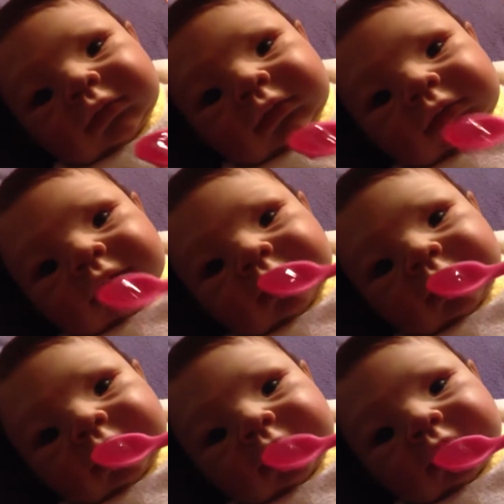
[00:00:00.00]

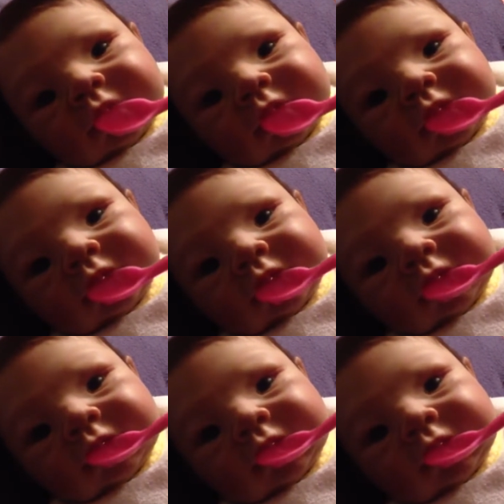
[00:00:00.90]

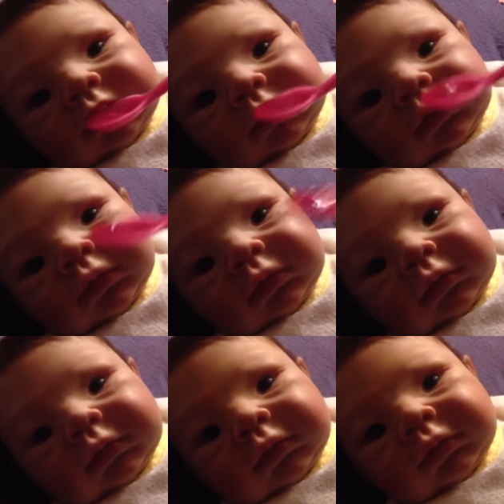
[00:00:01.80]

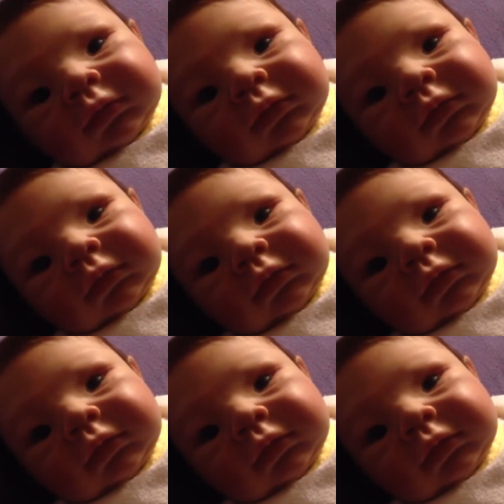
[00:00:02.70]
Nobody speaks.